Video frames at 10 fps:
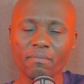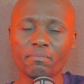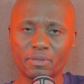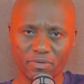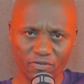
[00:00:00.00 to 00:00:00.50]

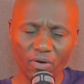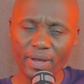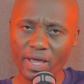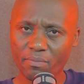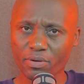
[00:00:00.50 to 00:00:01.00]
But before we
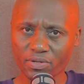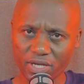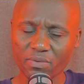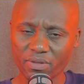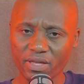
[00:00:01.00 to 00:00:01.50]
can
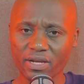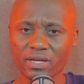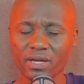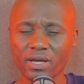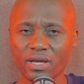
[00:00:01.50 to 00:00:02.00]
proceed with that,
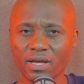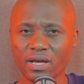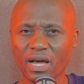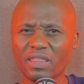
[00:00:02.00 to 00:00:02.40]
I